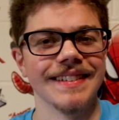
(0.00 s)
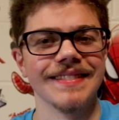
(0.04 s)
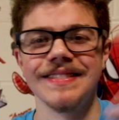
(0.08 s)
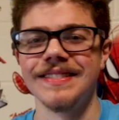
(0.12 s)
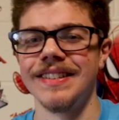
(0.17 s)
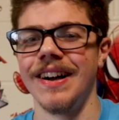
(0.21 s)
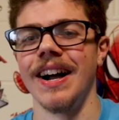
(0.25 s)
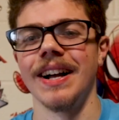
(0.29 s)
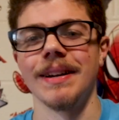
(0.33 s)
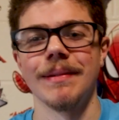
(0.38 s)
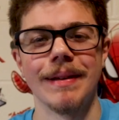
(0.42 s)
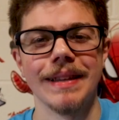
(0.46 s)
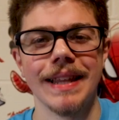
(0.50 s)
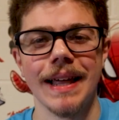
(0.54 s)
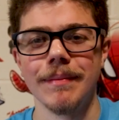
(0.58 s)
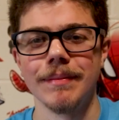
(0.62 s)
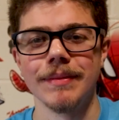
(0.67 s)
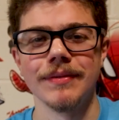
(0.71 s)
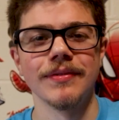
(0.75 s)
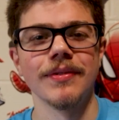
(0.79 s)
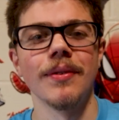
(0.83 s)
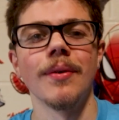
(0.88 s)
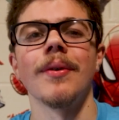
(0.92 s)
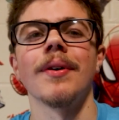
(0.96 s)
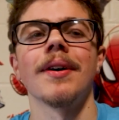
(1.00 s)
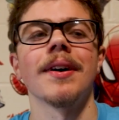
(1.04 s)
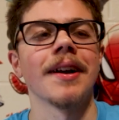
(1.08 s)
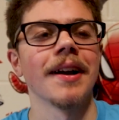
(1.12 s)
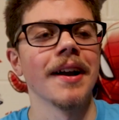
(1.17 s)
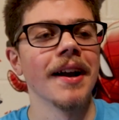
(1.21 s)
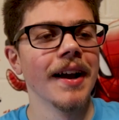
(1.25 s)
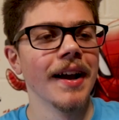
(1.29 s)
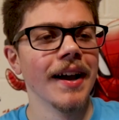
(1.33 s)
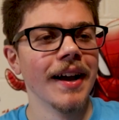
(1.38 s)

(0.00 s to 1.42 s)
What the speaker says: Talked about that before.